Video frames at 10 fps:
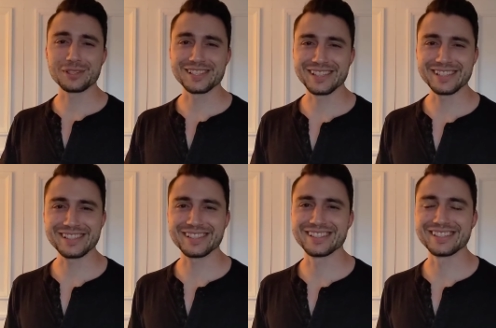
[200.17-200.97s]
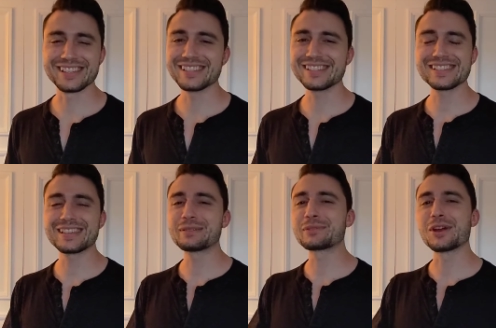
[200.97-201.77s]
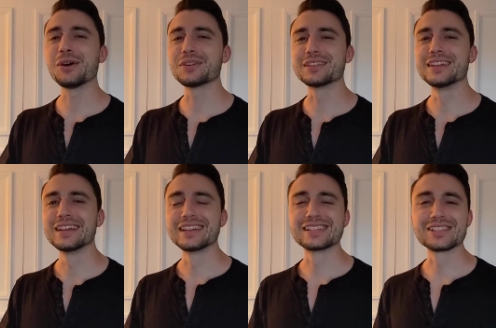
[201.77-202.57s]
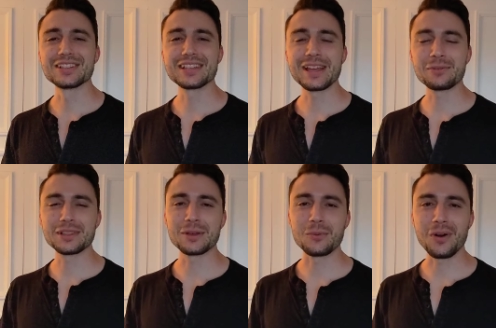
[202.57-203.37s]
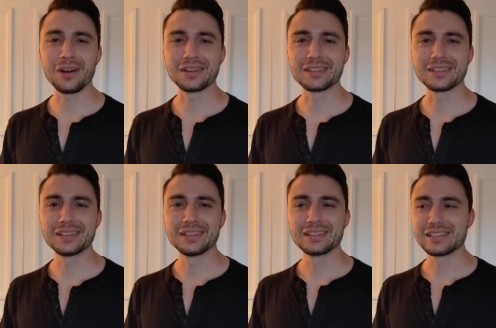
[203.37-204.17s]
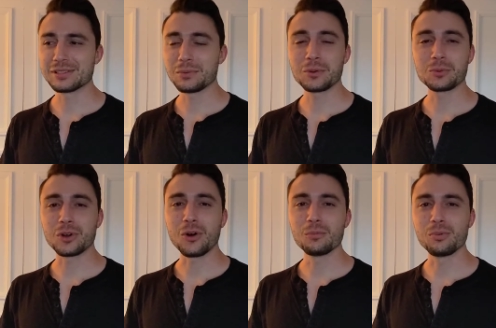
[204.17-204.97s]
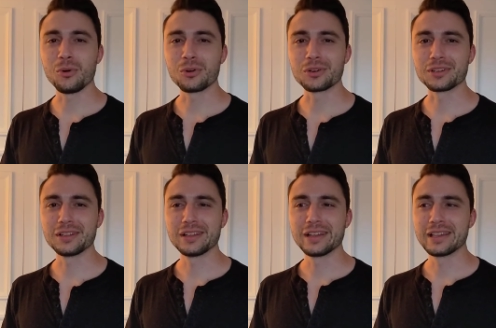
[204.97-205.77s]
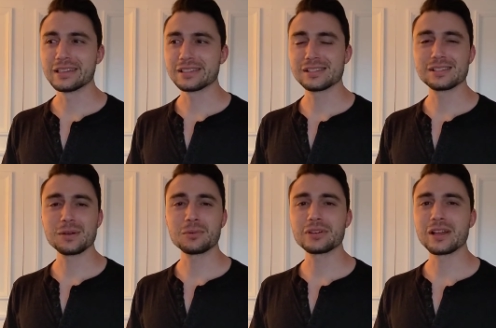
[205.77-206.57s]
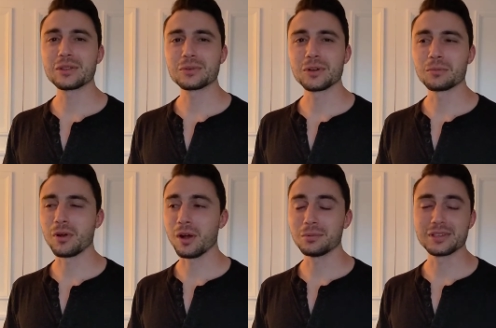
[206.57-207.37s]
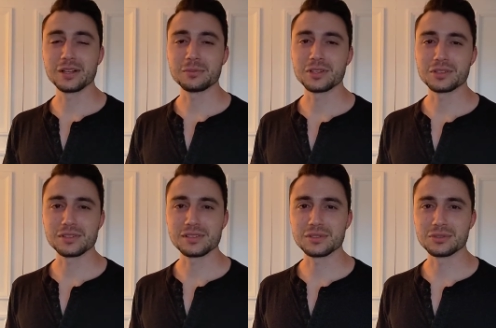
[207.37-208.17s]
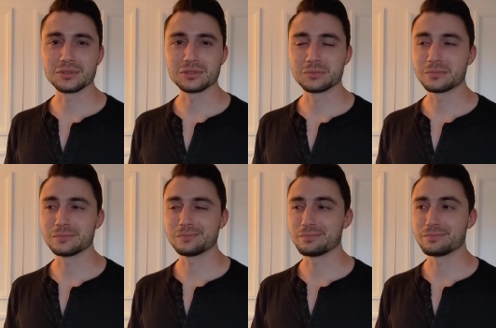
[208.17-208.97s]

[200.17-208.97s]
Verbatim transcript: persistence. They just keep going until they get what they want. That's the way we're all born. And then somewhere down the road, probably in elementary school and